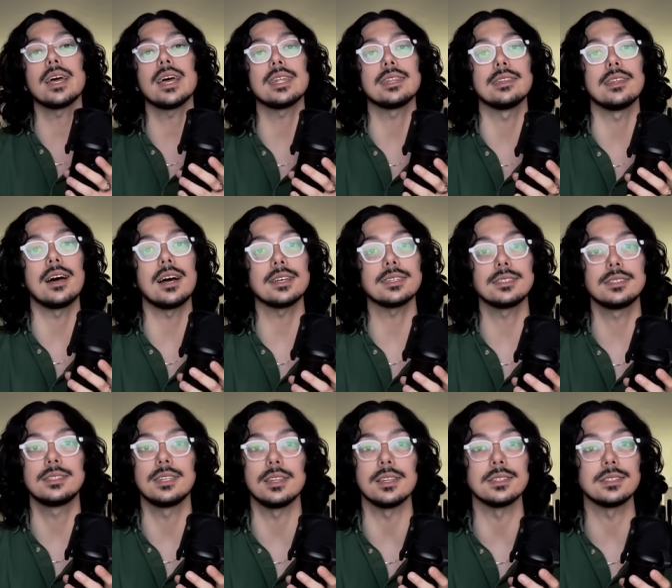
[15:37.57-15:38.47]
had lost
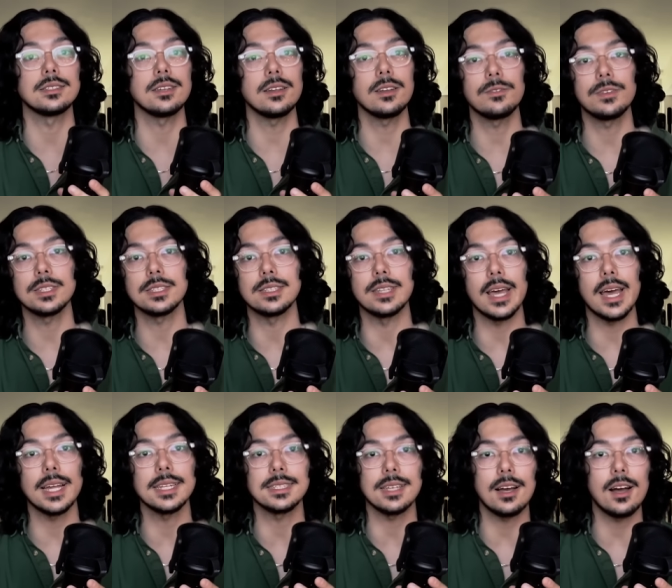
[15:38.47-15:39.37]
to the son of his
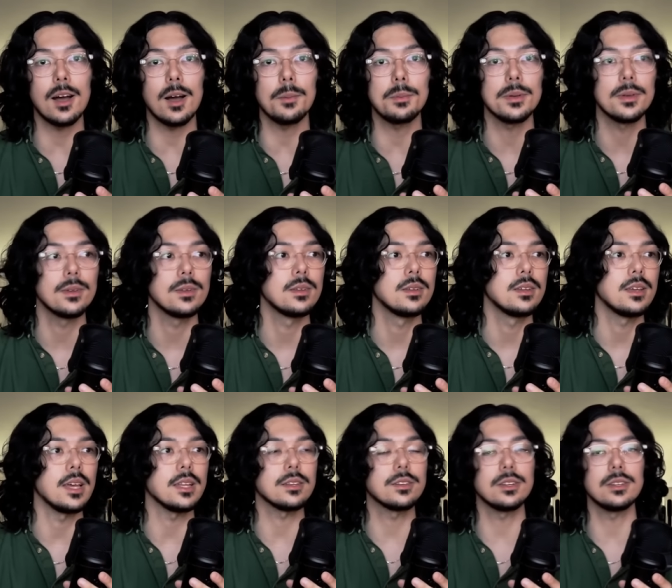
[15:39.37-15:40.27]
dad's op
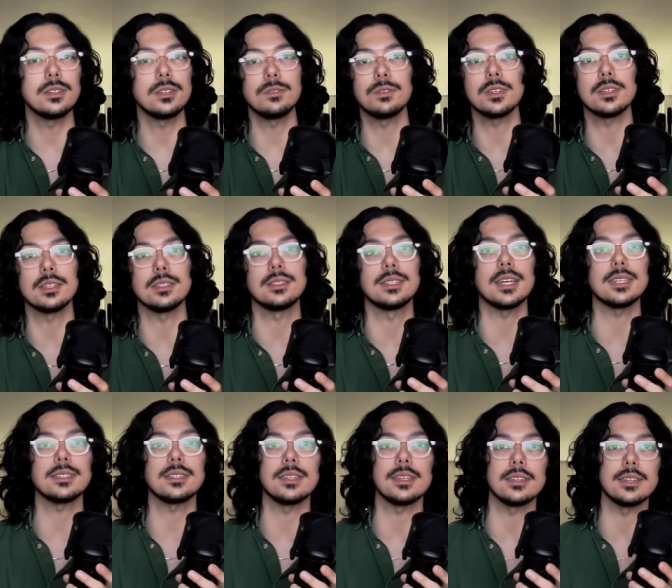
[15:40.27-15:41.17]
and couldn't even
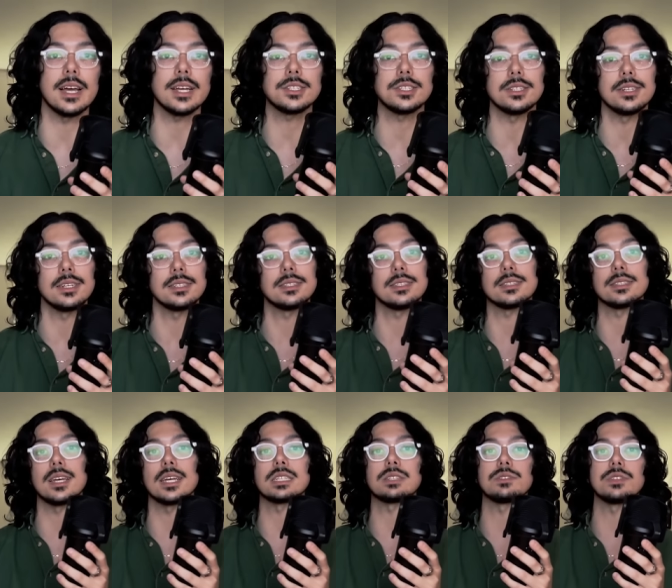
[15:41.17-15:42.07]
contest the election as
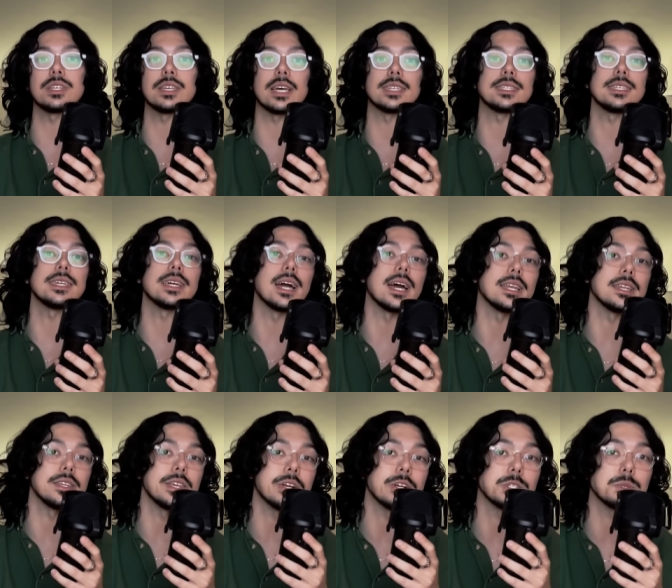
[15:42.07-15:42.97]
successfully as he had
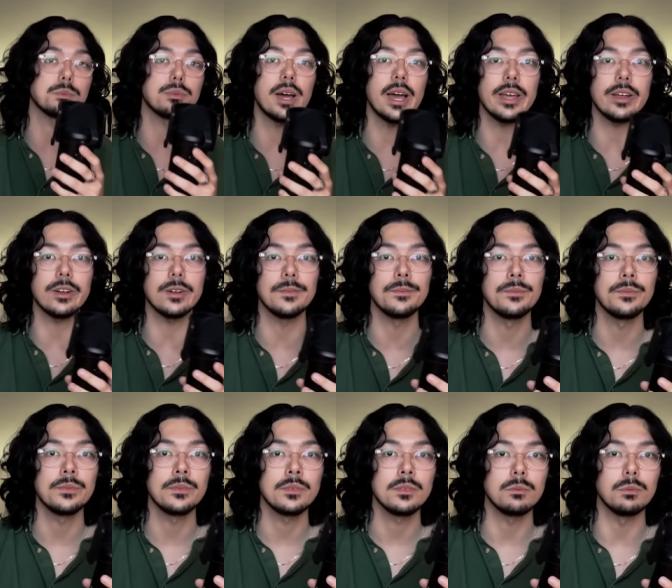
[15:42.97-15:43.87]
years prior,
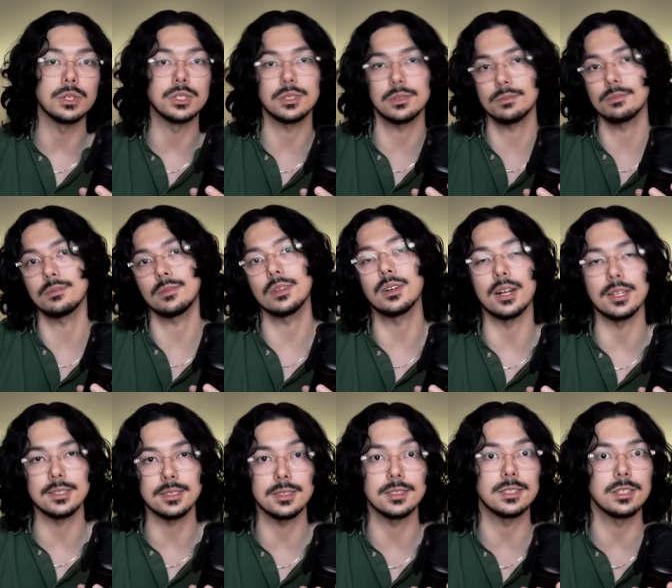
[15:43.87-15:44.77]
which
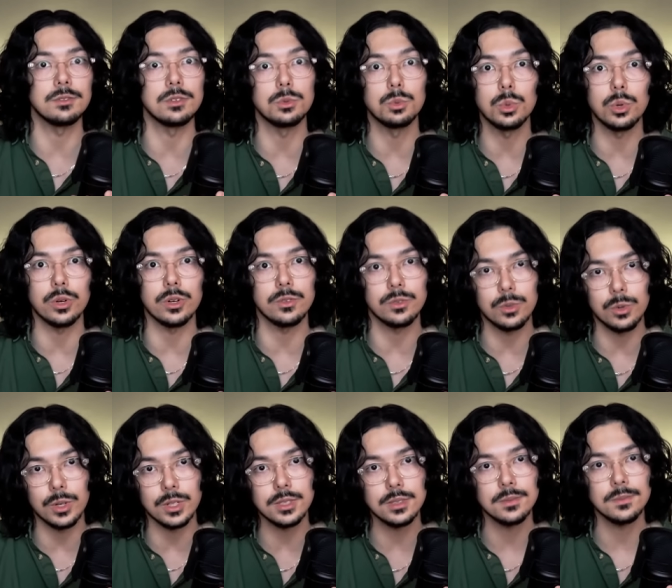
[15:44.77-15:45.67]
caused the civil war, of course.